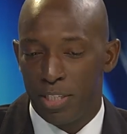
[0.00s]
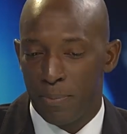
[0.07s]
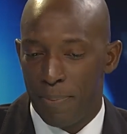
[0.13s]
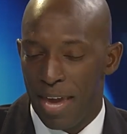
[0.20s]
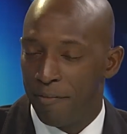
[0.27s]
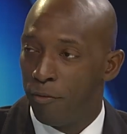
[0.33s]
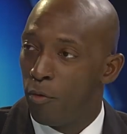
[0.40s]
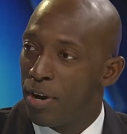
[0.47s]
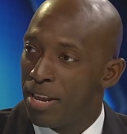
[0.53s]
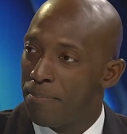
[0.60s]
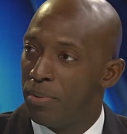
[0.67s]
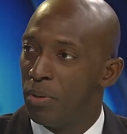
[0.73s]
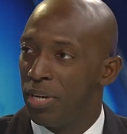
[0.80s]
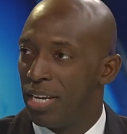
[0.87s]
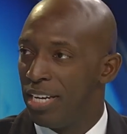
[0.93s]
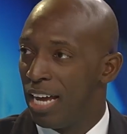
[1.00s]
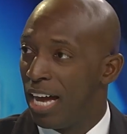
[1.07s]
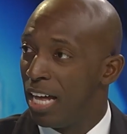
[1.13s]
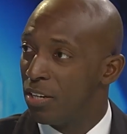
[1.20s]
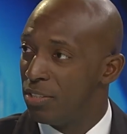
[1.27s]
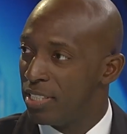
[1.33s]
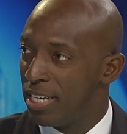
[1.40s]
to pay $40 million
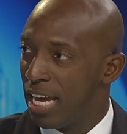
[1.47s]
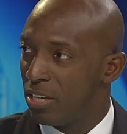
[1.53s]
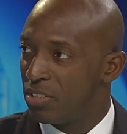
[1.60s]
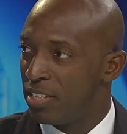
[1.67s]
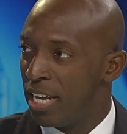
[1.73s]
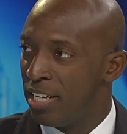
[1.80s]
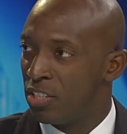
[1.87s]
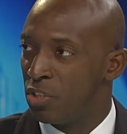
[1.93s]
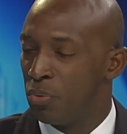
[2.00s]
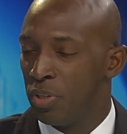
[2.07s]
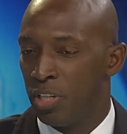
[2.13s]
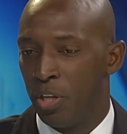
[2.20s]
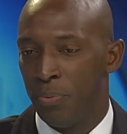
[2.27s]
in outstanding student